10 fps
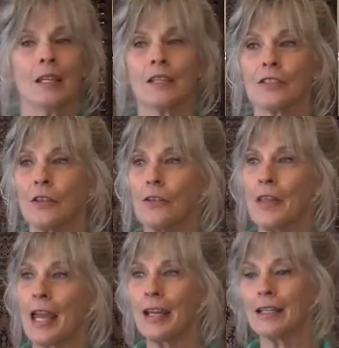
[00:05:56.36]
So
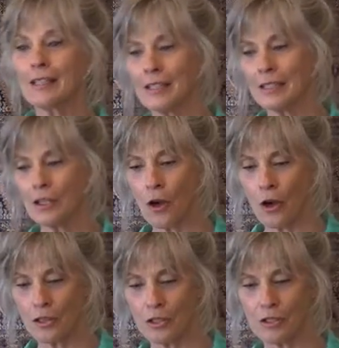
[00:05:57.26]
that is an
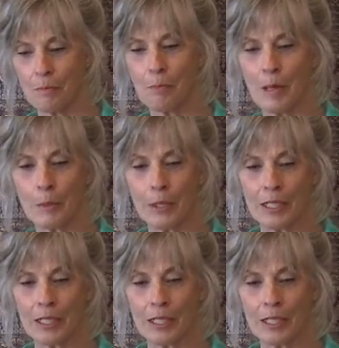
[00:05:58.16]
unconscious memory.